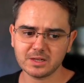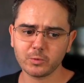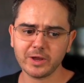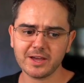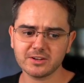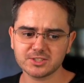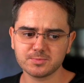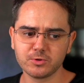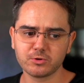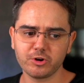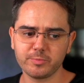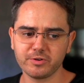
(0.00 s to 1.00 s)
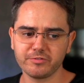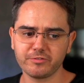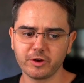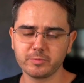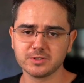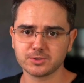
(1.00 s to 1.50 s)
We had a small group
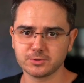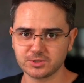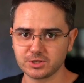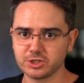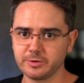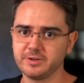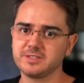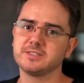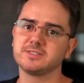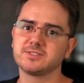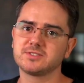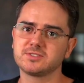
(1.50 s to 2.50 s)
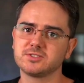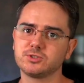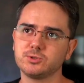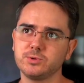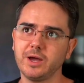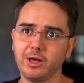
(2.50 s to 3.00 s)
of open source contributors
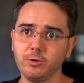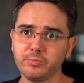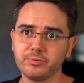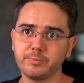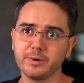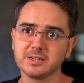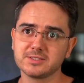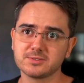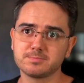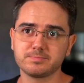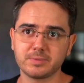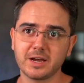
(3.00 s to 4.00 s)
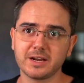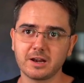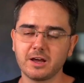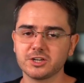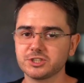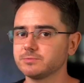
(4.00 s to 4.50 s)
to help, but by and
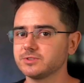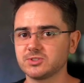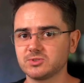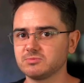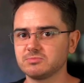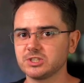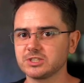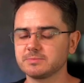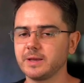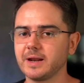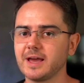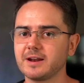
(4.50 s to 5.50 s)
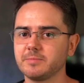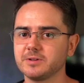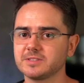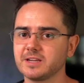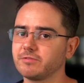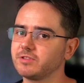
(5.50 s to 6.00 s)
large, it was just me and Hannah
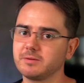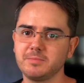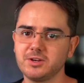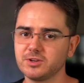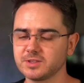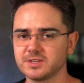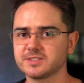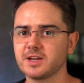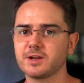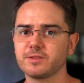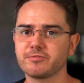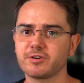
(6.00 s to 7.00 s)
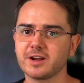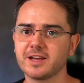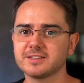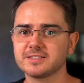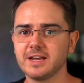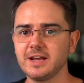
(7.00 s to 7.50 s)
building everything. Me doing the design in the front
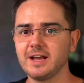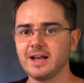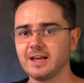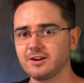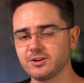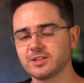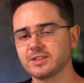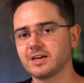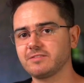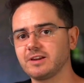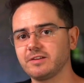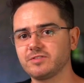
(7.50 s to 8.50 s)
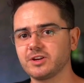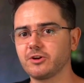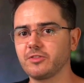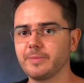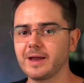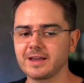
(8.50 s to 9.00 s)
end, Hannah doing the heavy lifting
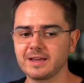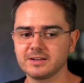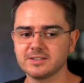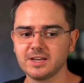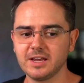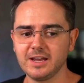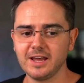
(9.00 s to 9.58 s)
on the back end.